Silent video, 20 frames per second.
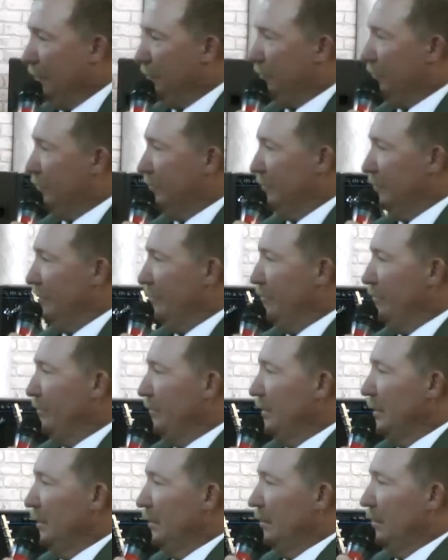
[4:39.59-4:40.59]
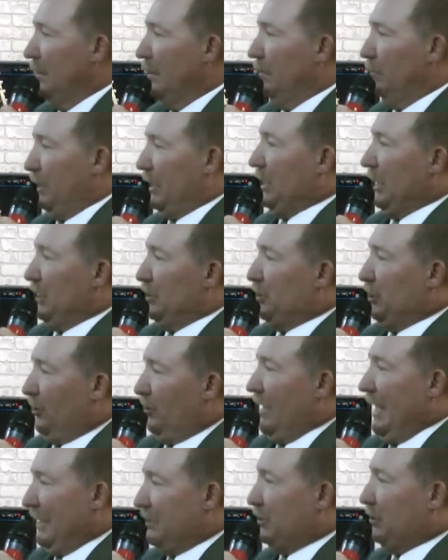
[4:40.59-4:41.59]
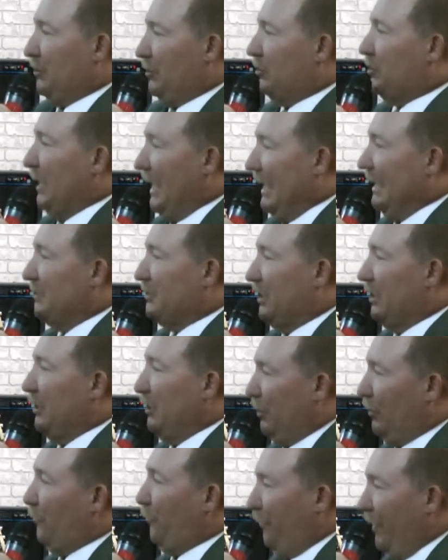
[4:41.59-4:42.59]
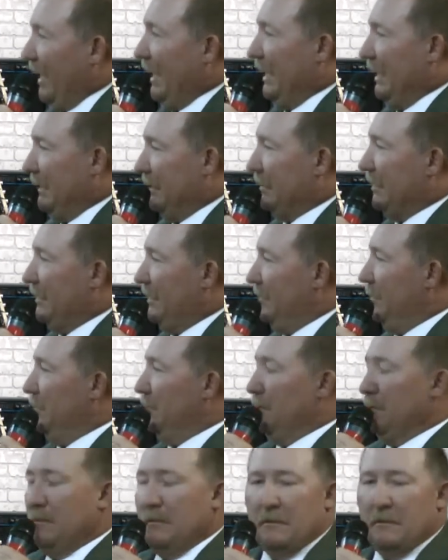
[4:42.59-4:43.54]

Amen. Amen. Because you're exercising your faith. Yes,